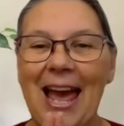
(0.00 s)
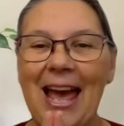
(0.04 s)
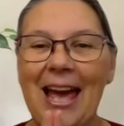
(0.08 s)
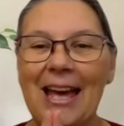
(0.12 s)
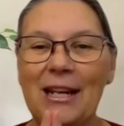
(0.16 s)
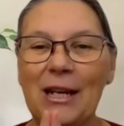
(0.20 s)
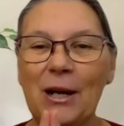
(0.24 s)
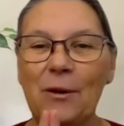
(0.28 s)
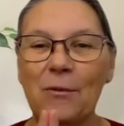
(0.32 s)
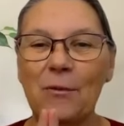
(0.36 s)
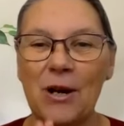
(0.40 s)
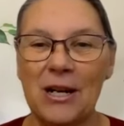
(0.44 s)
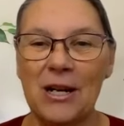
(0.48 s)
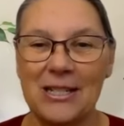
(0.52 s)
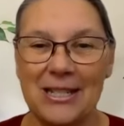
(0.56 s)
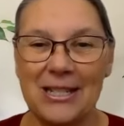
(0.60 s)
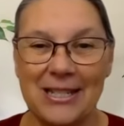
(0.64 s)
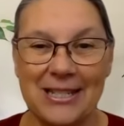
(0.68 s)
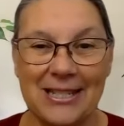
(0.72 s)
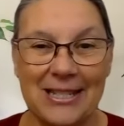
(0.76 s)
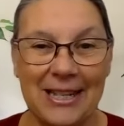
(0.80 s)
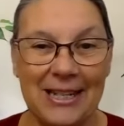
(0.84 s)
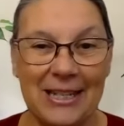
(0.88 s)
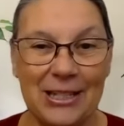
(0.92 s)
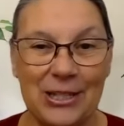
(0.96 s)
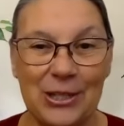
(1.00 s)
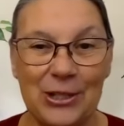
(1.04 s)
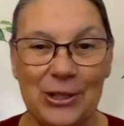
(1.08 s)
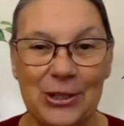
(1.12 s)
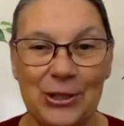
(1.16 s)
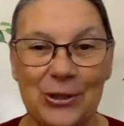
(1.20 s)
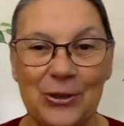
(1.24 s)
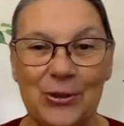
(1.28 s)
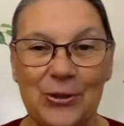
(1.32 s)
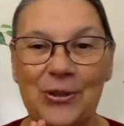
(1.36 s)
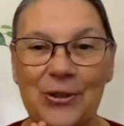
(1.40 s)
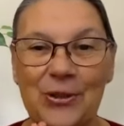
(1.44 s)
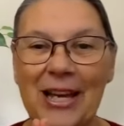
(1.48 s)
And I want to say to
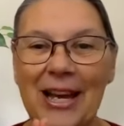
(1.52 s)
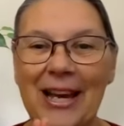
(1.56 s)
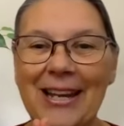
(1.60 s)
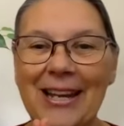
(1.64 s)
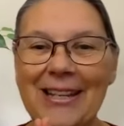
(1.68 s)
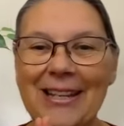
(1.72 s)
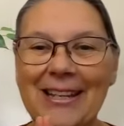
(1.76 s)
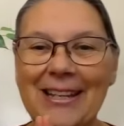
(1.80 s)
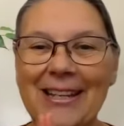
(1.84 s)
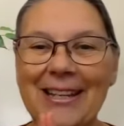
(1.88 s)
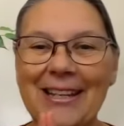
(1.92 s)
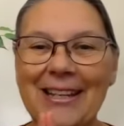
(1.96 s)
you that